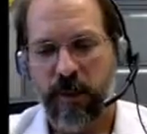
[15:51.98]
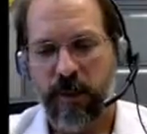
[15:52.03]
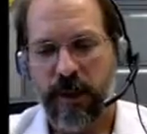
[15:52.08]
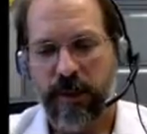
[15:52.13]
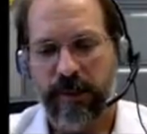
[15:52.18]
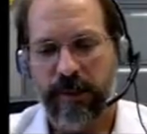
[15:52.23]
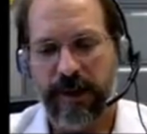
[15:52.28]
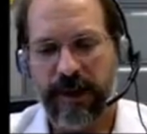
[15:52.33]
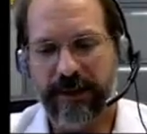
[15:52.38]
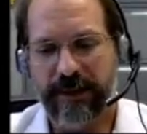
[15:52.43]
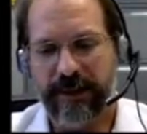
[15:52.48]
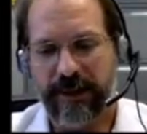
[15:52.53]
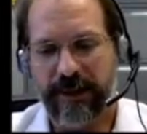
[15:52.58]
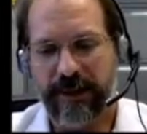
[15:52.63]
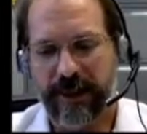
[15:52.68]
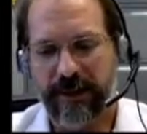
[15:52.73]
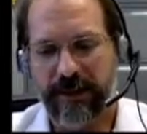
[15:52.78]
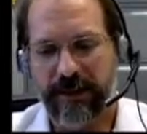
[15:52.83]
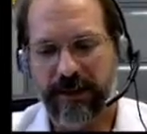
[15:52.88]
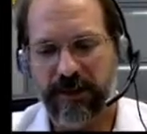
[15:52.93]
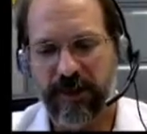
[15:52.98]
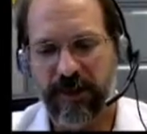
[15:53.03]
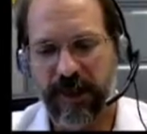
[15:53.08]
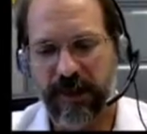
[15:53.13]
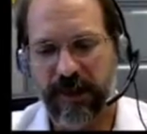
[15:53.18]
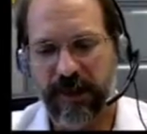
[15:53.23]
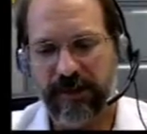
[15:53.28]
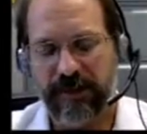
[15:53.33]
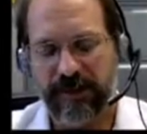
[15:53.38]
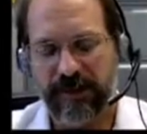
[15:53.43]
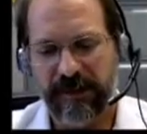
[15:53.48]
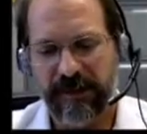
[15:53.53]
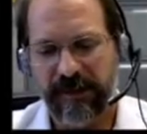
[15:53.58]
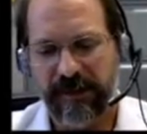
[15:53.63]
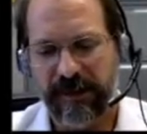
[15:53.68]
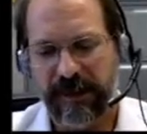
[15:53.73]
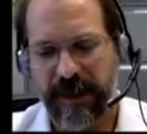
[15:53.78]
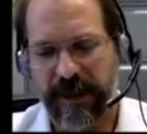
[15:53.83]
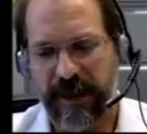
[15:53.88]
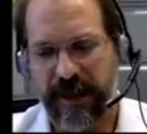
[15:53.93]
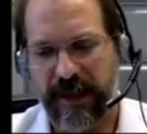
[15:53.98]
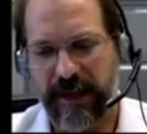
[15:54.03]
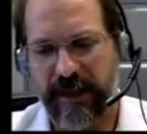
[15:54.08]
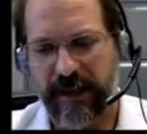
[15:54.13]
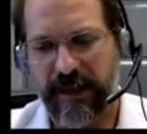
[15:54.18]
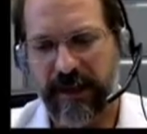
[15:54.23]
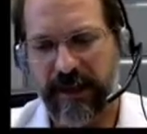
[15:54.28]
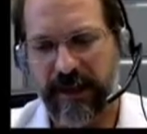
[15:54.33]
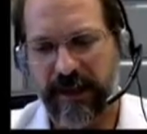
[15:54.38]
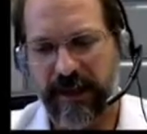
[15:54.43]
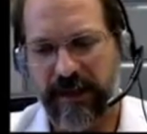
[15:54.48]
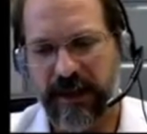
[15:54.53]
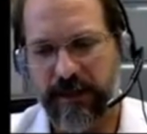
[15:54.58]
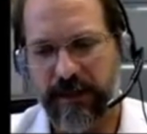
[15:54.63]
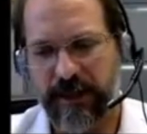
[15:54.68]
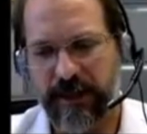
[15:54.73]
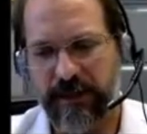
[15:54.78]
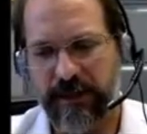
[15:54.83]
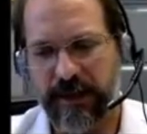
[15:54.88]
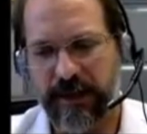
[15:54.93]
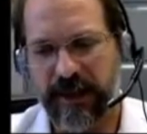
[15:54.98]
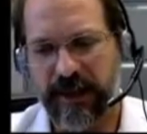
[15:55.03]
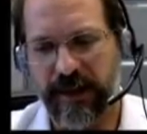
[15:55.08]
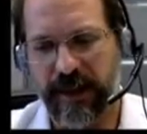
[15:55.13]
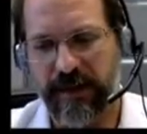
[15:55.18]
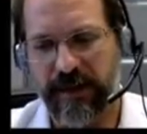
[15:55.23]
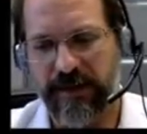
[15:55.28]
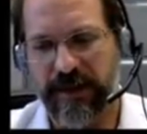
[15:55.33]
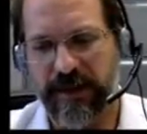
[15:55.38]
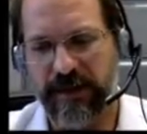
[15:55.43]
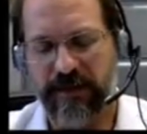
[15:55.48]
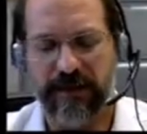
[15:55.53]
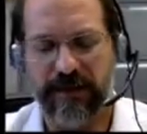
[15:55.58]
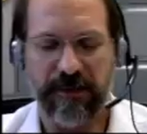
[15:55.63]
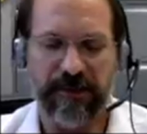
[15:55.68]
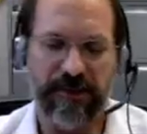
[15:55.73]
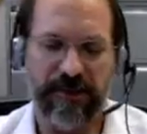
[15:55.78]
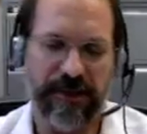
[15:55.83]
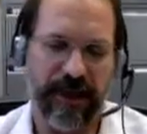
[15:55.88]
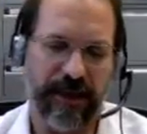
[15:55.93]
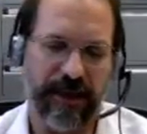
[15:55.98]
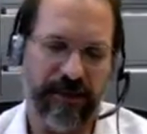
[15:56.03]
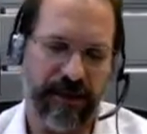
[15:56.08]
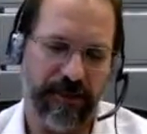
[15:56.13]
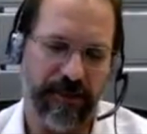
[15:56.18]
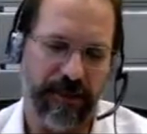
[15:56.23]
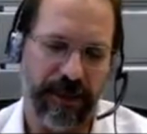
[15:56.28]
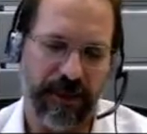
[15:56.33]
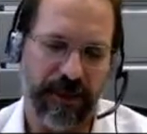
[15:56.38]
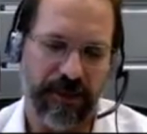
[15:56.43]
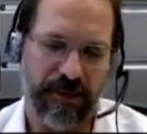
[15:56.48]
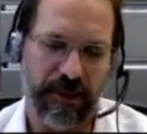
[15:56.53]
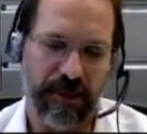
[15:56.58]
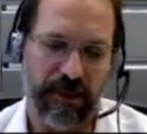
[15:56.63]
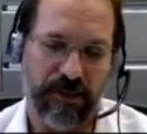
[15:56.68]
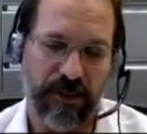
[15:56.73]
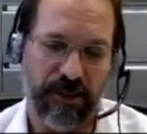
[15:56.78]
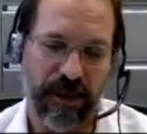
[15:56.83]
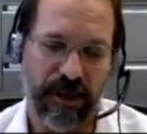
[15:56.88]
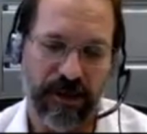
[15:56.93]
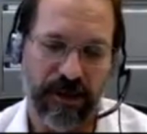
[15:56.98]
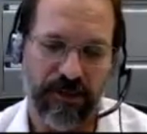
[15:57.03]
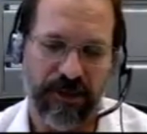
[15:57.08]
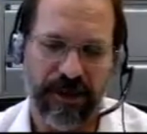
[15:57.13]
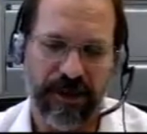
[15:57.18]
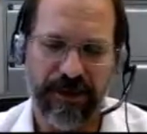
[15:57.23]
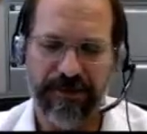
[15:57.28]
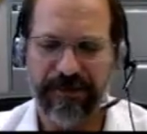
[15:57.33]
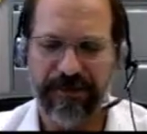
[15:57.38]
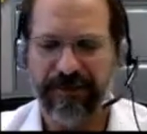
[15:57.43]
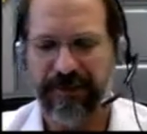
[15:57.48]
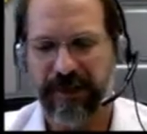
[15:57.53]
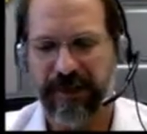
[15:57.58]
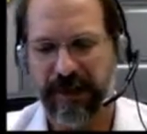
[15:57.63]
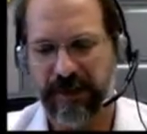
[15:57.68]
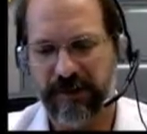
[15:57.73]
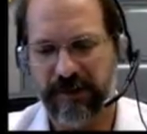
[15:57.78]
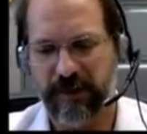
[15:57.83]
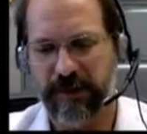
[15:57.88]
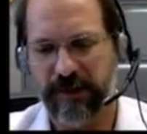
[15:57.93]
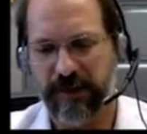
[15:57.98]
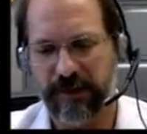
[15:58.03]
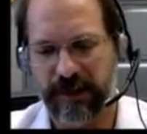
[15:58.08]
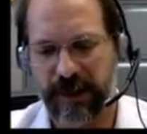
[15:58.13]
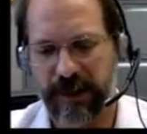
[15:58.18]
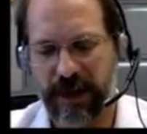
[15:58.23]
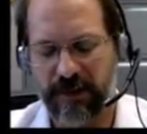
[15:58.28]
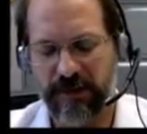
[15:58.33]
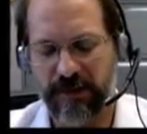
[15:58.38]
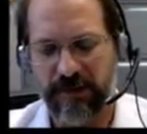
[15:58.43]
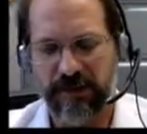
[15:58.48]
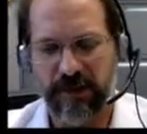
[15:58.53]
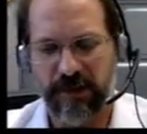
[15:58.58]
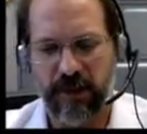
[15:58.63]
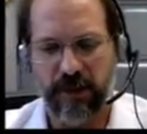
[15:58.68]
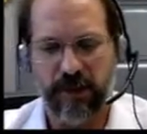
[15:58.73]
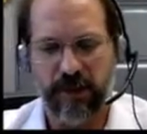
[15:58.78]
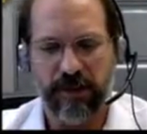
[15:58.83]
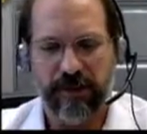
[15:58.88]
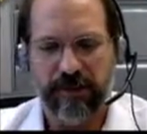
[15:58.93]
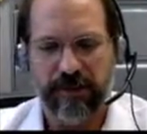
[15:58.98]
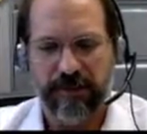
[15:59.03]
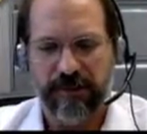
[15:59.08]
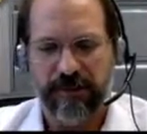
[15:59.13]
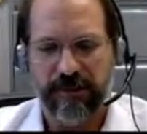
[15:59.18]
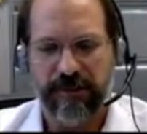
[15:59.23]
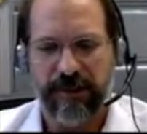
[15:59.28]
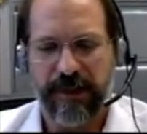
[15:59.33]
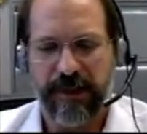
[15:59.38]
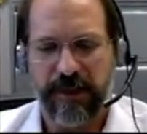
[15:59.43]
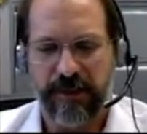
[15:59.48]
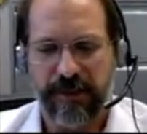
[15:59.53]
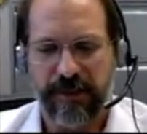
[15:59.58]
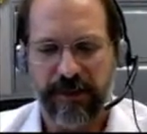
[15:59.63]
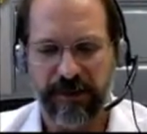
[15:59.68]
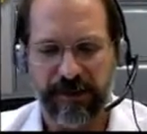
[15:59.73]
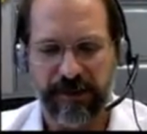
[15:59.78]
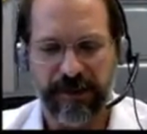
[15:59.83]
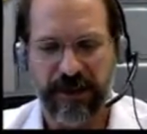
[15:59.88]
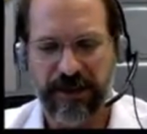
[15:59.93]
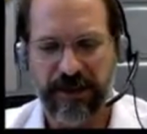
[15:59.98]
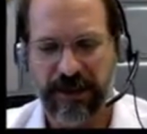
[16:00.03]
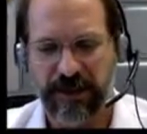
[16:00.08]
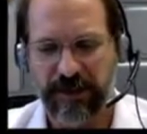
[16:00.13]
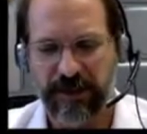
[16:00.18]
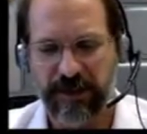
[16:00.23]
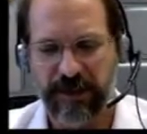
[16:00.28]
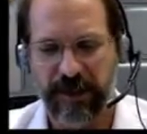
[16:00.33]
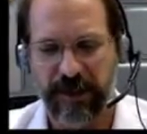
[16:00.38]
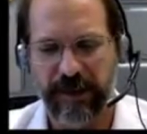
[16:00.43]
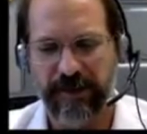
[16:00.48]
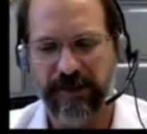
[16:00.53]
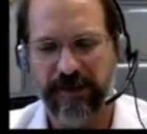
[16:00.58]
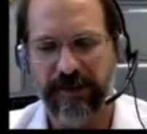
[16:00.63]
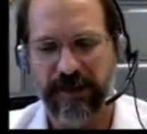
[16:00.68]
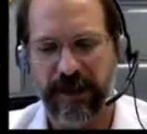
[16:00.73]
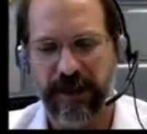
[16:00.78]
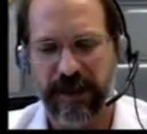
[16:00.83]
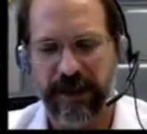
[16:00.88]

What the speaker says: When we get to the tissue spaces and the incoming blood in the arterioles has a PO2 of 100, it's going to encounter lower PO2s in the tissue spaces,